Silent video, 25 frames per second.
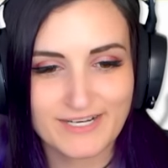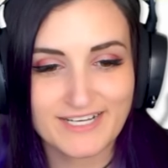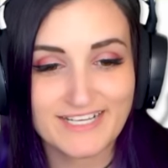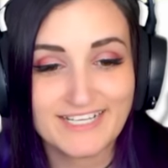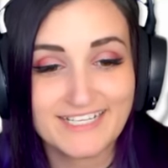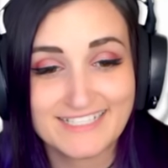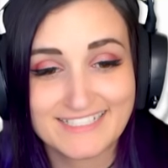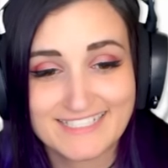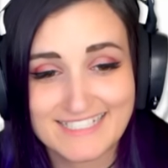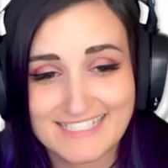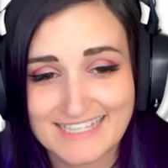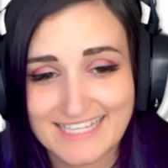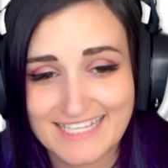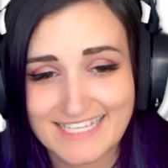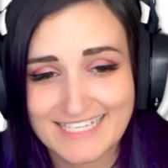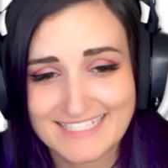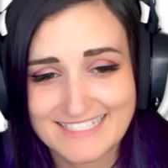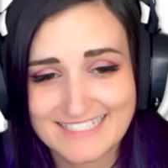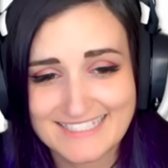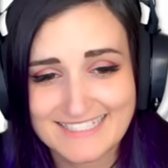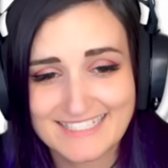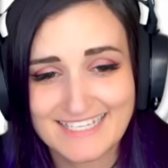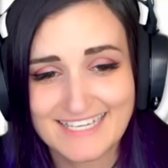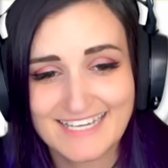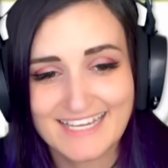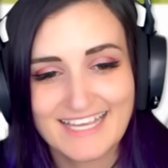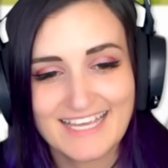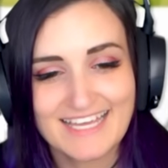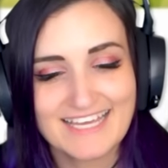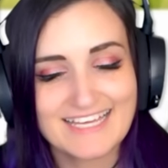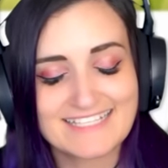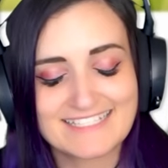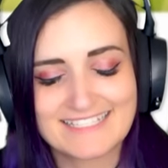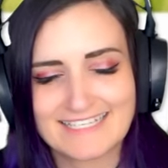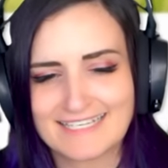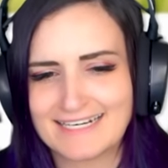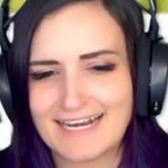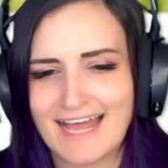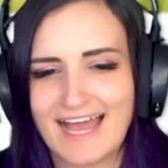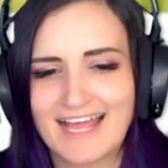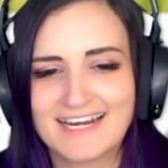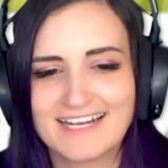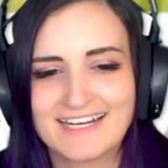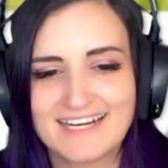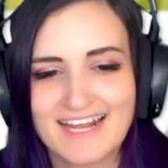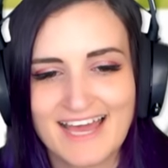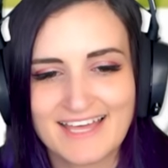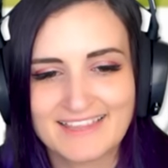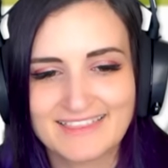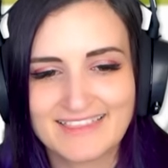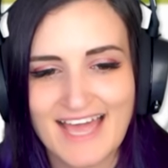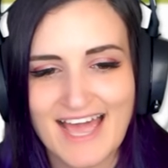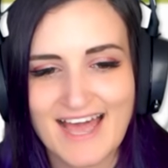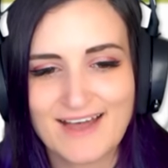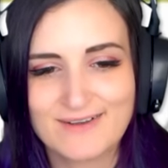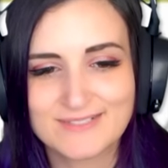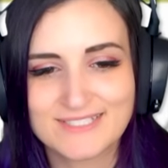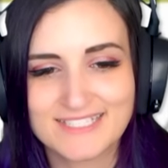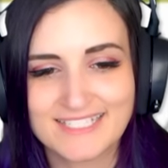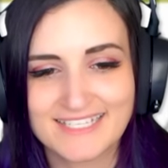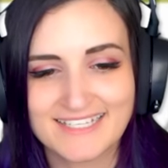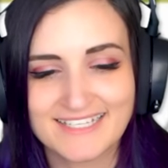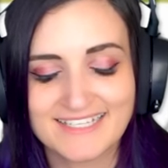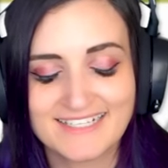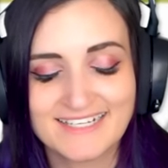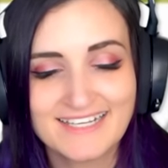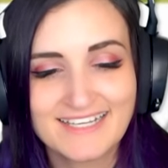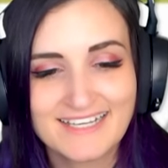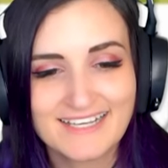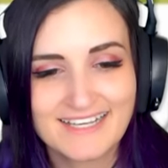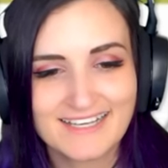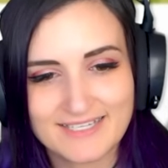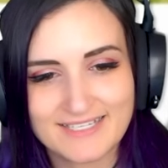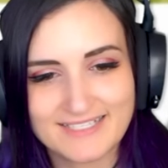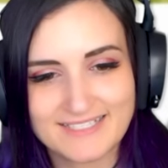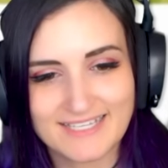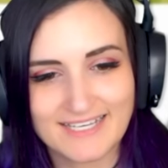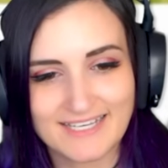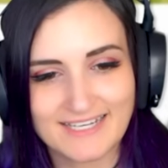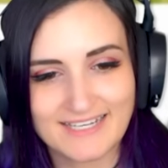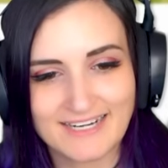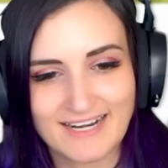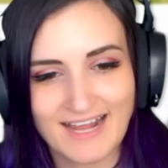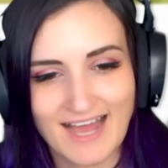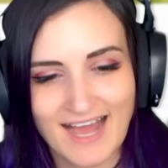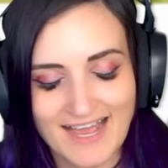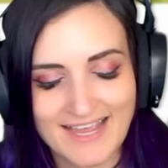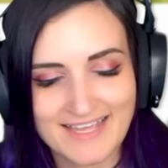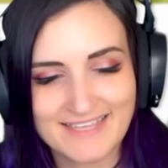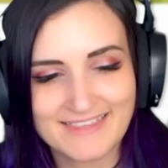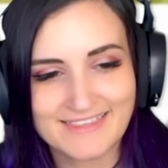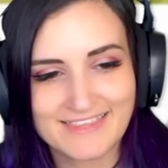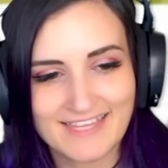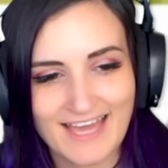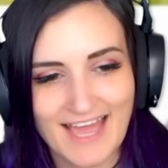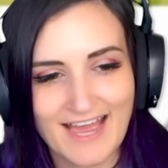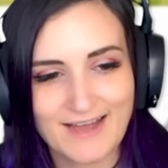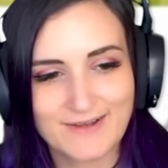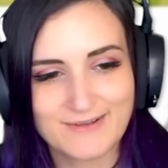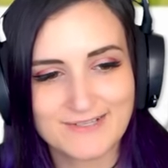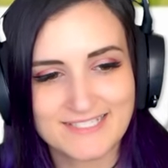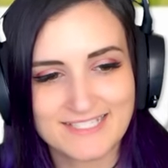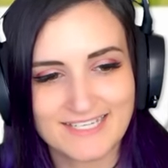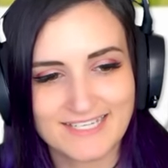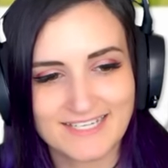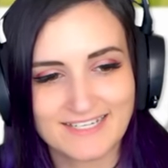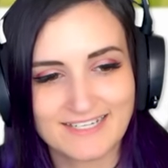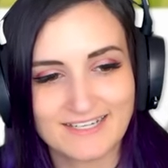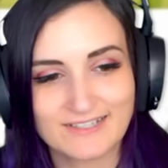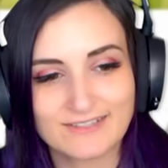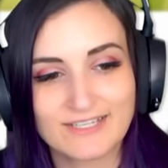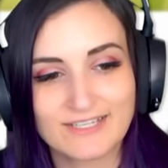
is this? Is it 99,000? Is it 9,000?